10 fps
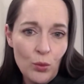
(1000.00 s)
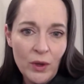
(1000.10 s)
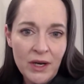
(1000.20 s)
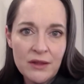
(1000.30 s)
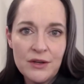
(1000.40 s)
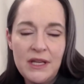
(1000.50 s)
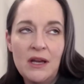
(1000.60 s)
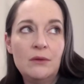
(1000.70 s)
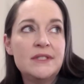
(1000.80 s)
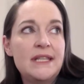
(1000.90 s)
other thing I
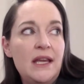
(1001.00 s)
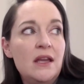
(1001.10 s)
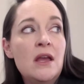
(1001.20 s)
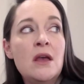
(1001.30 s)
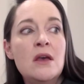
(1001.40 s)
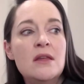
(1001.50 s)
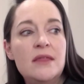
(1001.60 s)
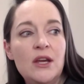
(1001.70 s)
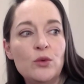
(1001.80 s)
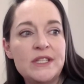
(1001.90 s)
will say,
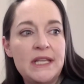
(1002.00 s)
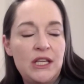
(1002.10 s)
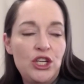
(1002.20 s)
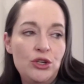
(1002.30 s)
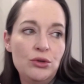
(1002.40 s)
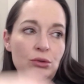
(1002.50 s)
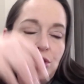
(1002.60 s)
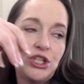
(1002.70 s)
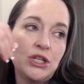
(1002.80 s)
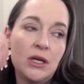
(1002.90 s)
there was a
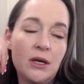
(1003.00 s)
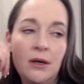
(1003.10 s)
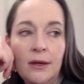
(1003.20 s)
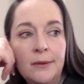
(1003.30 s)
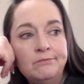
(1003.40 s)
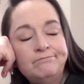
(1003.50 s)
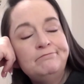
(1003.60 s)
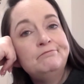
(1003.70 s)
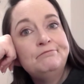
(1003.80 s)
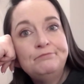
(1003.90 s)
huge
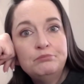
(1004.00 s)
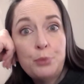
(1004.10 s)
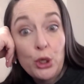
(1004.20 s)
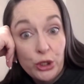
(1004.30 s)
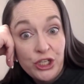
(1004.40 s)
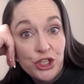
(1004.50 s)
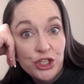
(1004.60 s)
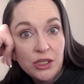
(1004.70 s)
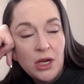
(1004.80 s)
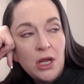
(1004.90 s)

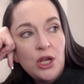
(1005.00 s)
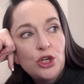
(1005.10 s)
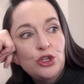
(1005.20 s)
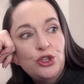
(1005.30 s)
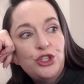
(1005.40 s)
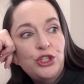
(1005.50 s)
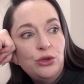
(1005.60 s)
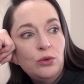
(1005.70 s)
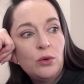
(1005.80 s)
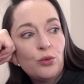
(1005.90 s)
push
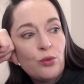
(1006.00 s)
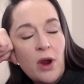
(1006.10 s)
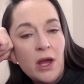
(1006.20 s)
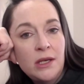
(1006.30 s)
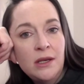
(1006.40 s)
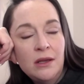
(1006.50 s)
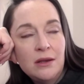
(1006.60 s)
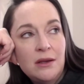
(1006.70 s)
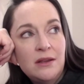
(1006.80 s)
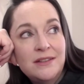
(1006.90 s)
to run
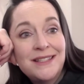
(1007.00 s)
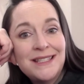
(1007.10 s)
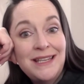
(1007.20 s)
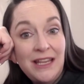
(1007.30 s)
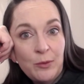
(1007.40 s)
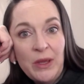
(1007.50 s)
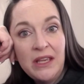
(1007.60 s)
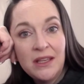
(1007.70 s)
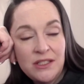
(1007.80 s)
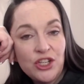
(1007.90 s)
sneak peek
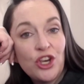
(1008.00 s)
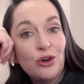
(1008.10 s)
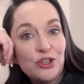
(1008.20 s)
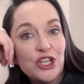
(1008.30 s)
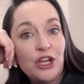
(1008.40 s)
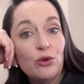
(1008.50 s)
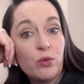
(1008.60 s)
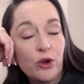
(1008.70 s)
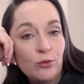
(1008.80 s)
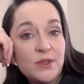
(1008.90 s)
into coaching
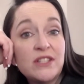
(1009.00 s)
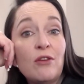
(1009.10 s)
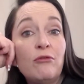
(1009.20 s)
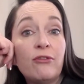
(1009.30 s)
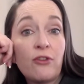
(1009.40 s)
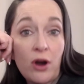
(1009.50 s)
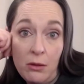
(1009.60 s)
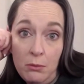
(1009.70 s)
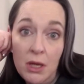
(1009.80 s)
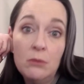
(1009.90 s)
groups
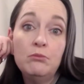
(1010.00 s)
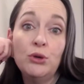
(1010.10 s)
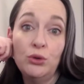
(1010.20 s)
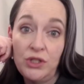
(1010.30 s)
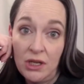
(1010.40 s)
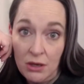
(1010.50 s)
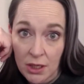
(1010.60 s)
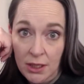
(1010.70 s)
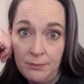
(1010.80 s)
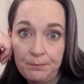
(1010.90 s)
from Punta Cana.